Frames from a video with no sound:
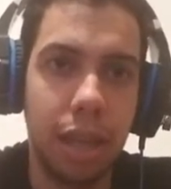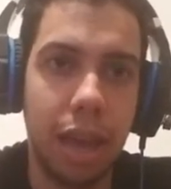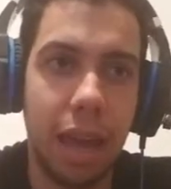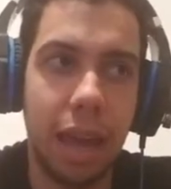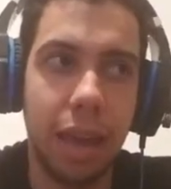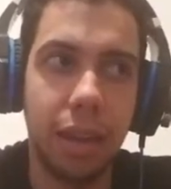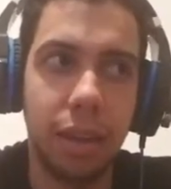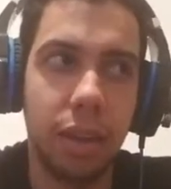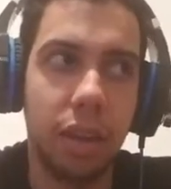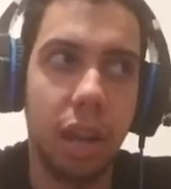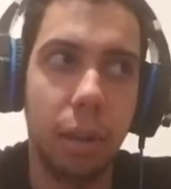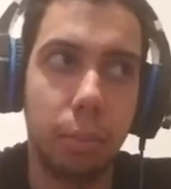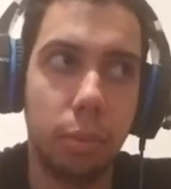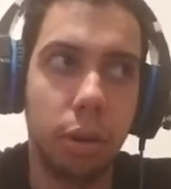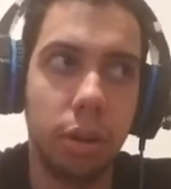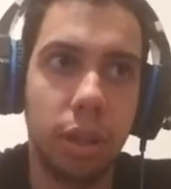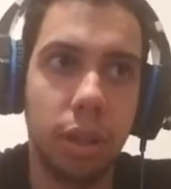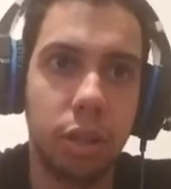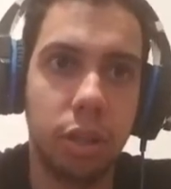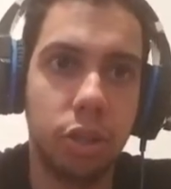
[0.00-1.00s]
And a number
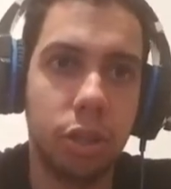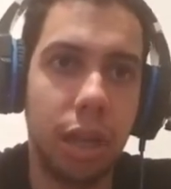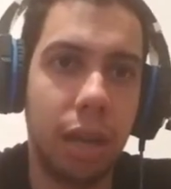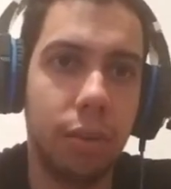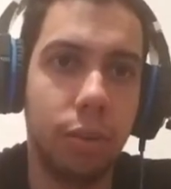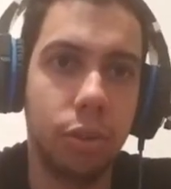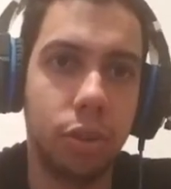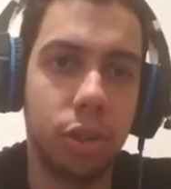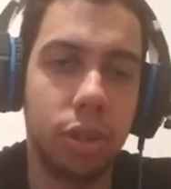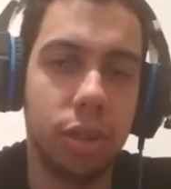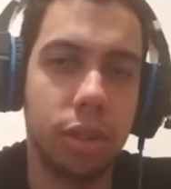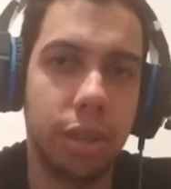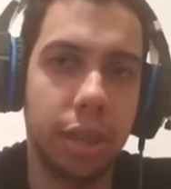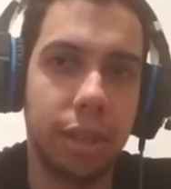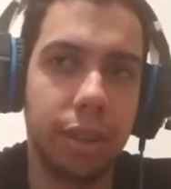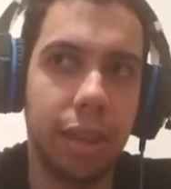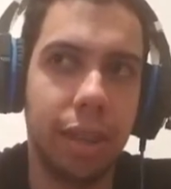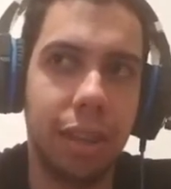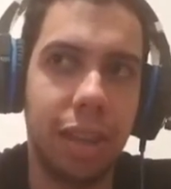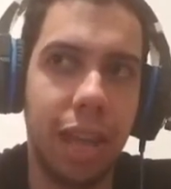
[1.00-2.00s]
of the challenges,
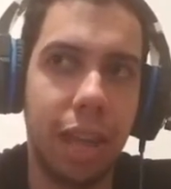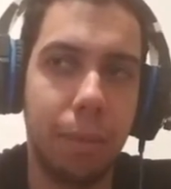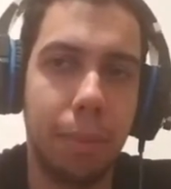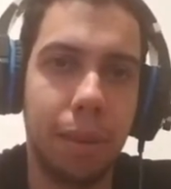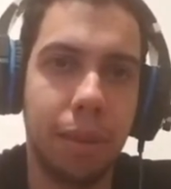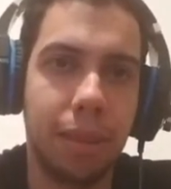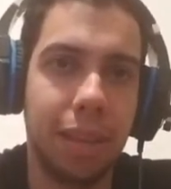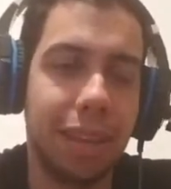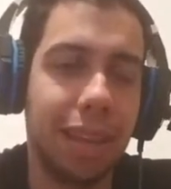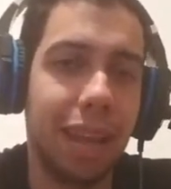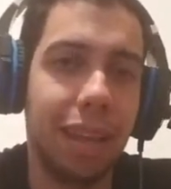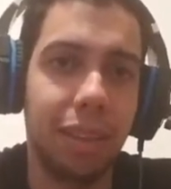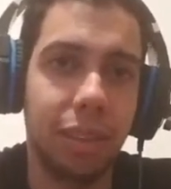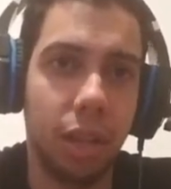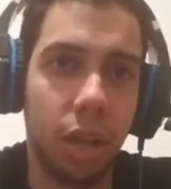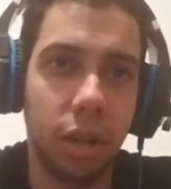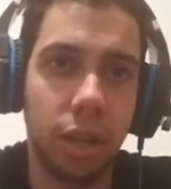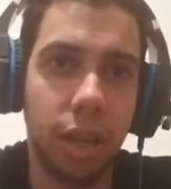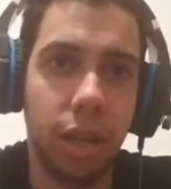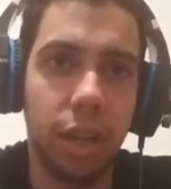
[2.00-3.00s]
like they got
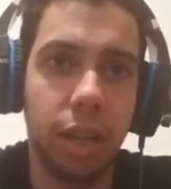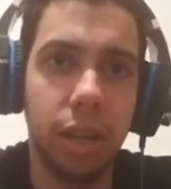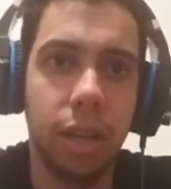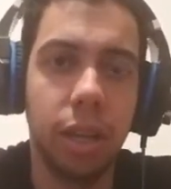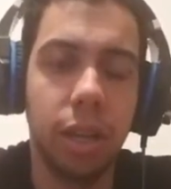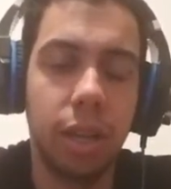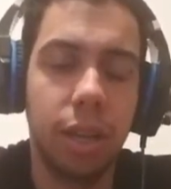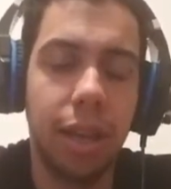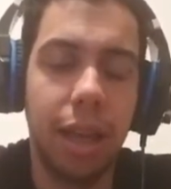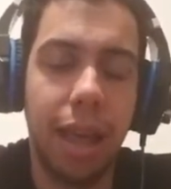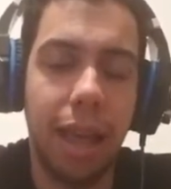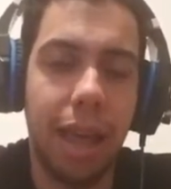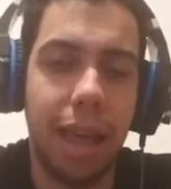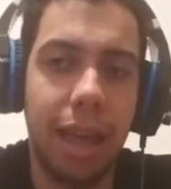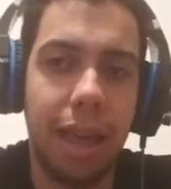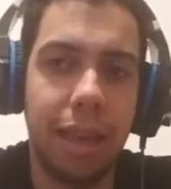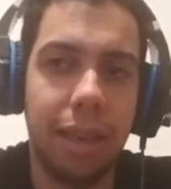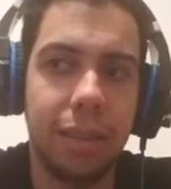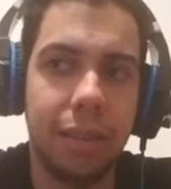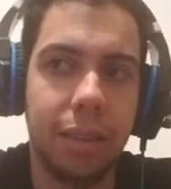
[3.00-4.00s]
lucky,
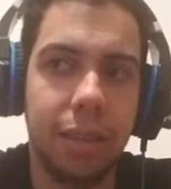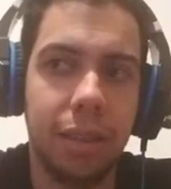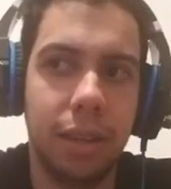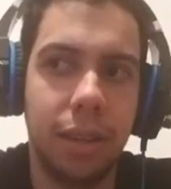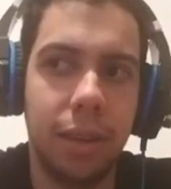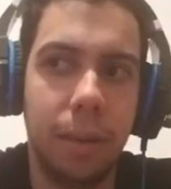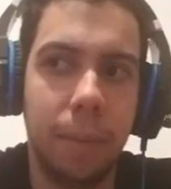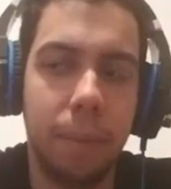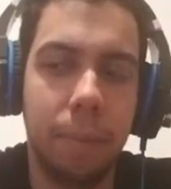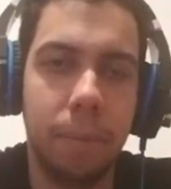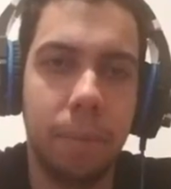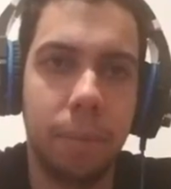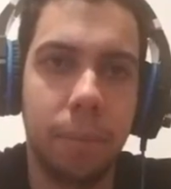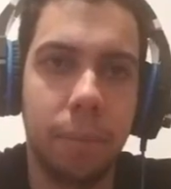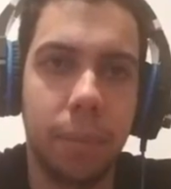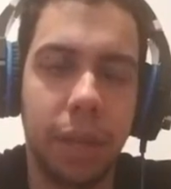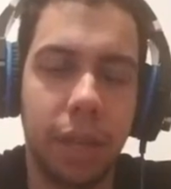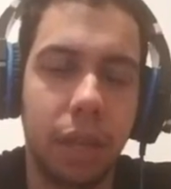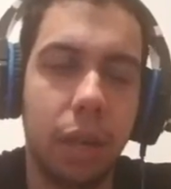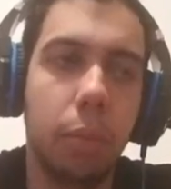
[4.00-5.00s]
and
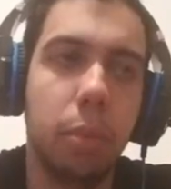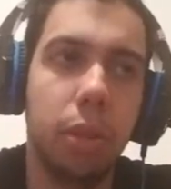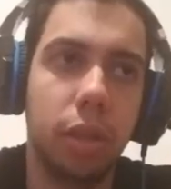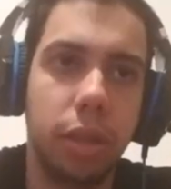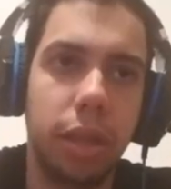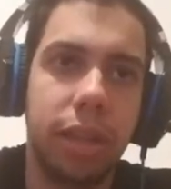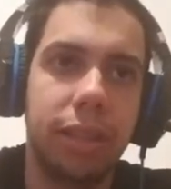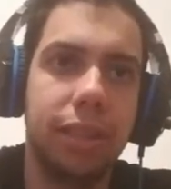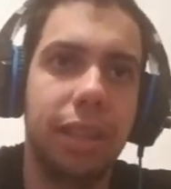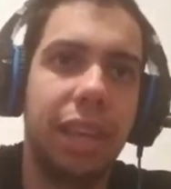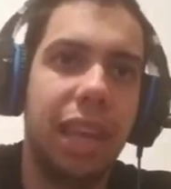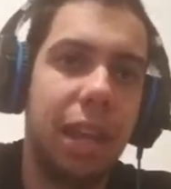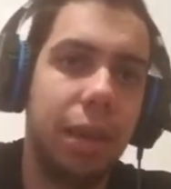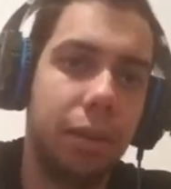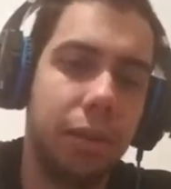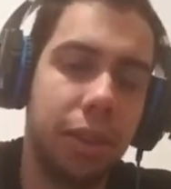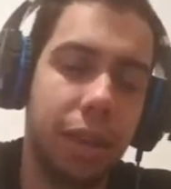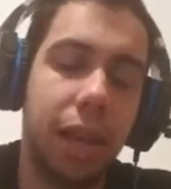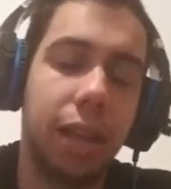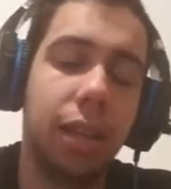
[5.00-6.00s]
like a number of the legs,
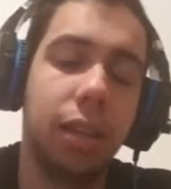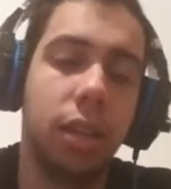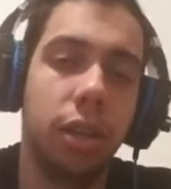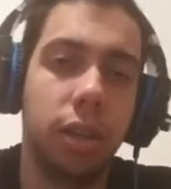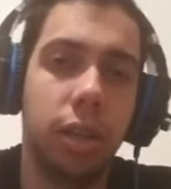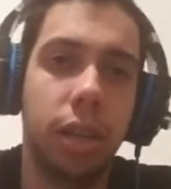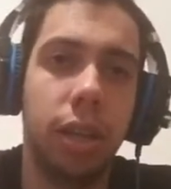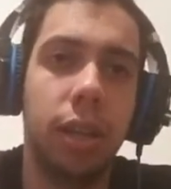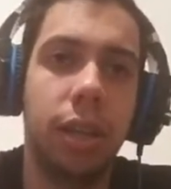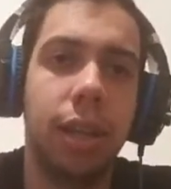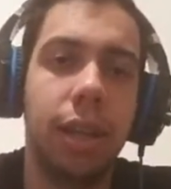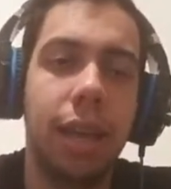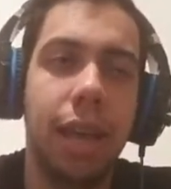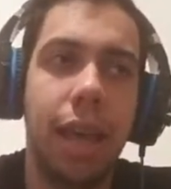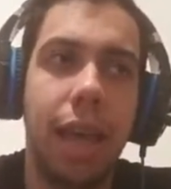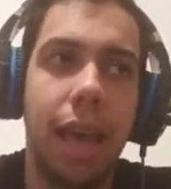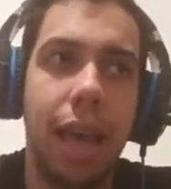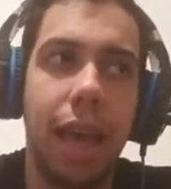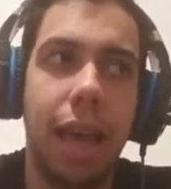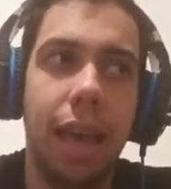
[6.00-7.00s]
they got lucky,
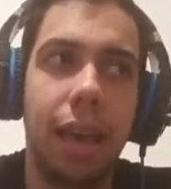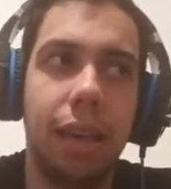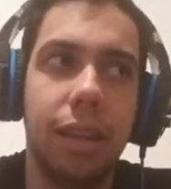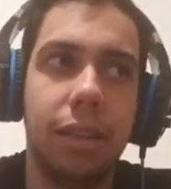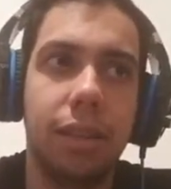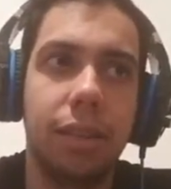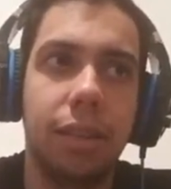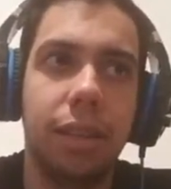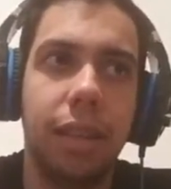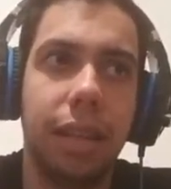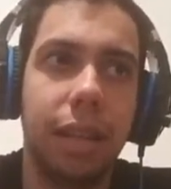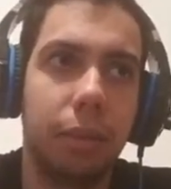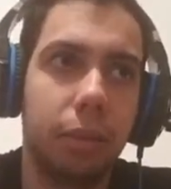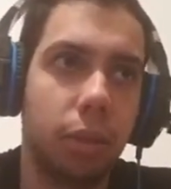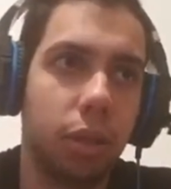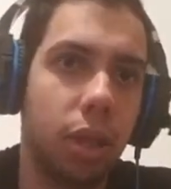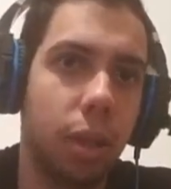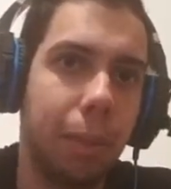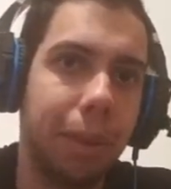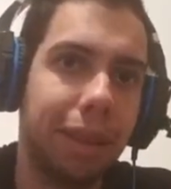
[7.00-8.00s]
and they kept on
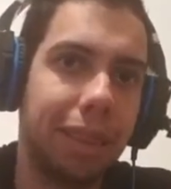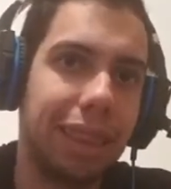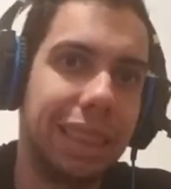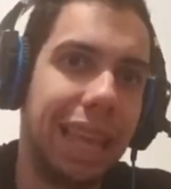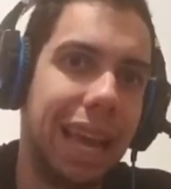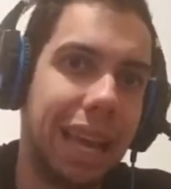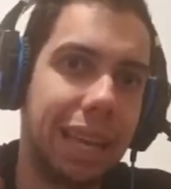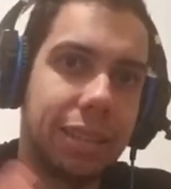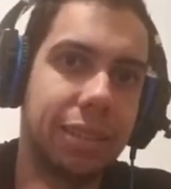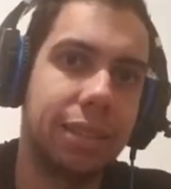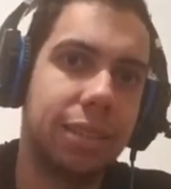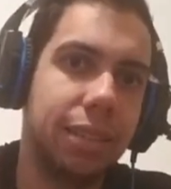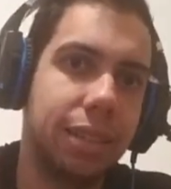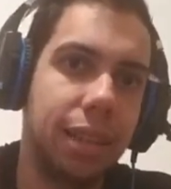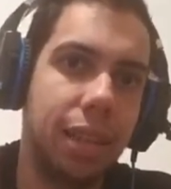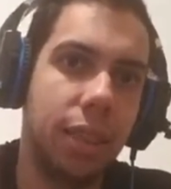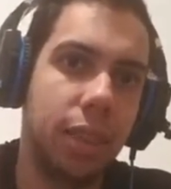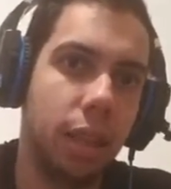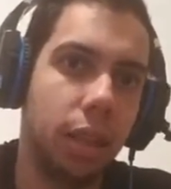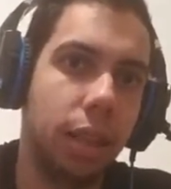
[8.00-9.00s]
coming last
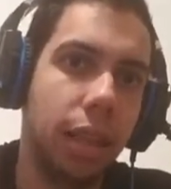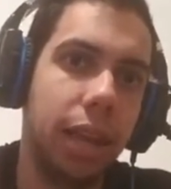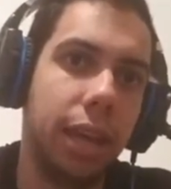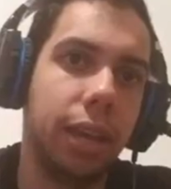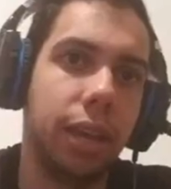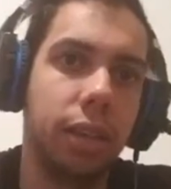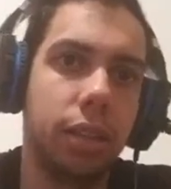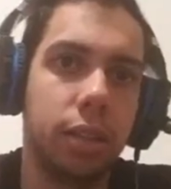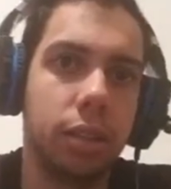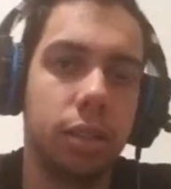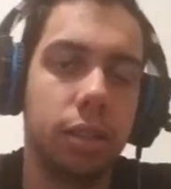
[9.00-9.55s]
in the leg.